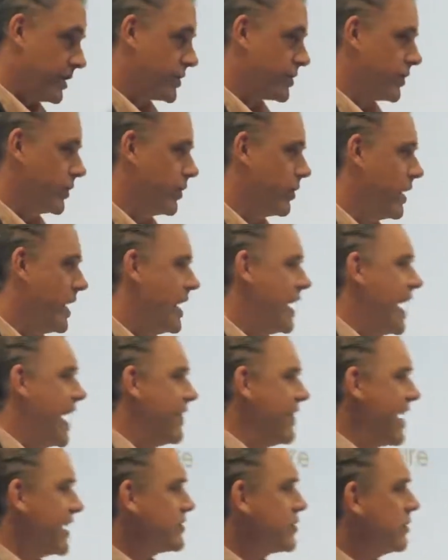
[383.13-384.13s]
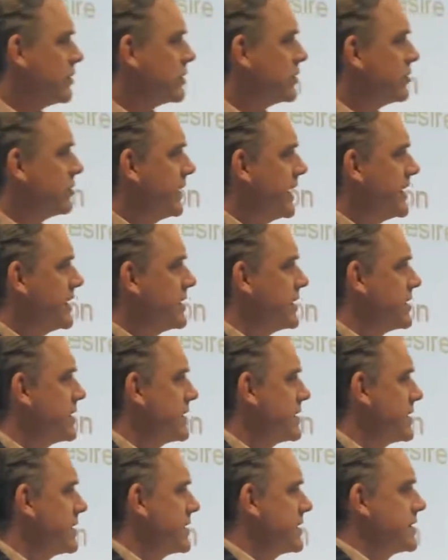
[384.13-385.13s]
So, and that's also led to
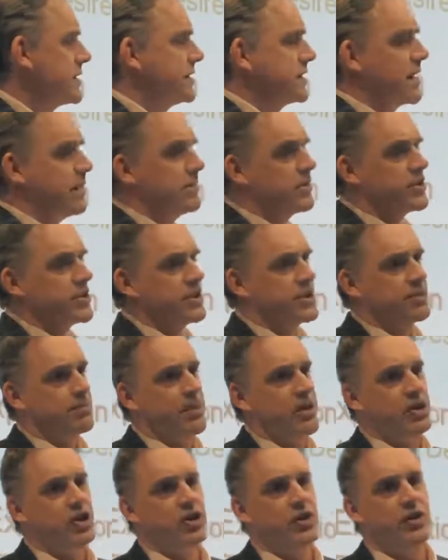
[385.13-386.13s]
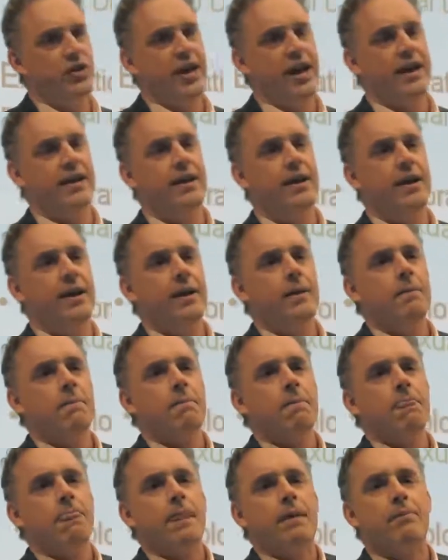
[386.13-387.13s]
some suspicion that
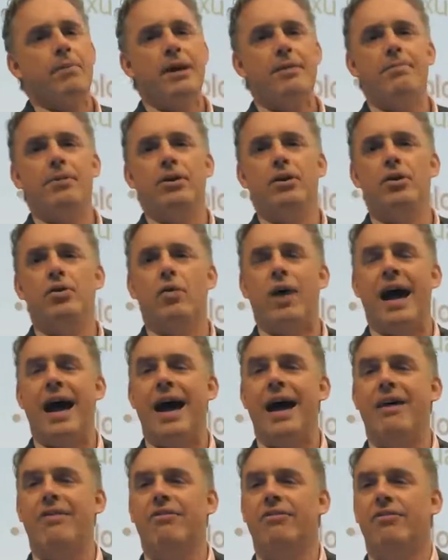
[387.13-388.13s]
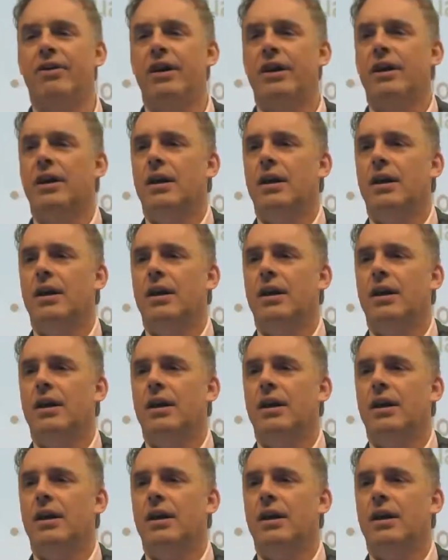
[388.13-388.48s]
people who have